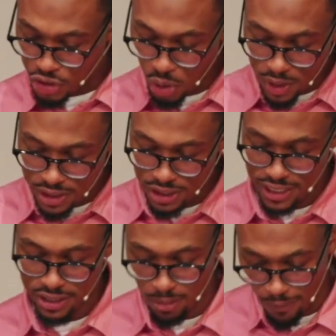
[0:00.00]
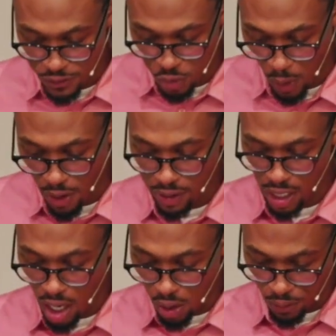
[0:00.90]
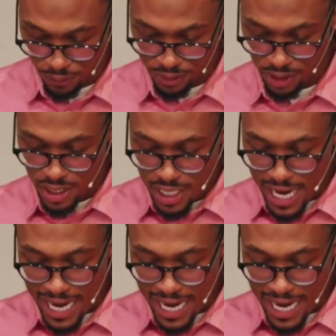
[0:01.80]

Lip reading: The Jewish system of swearing oaths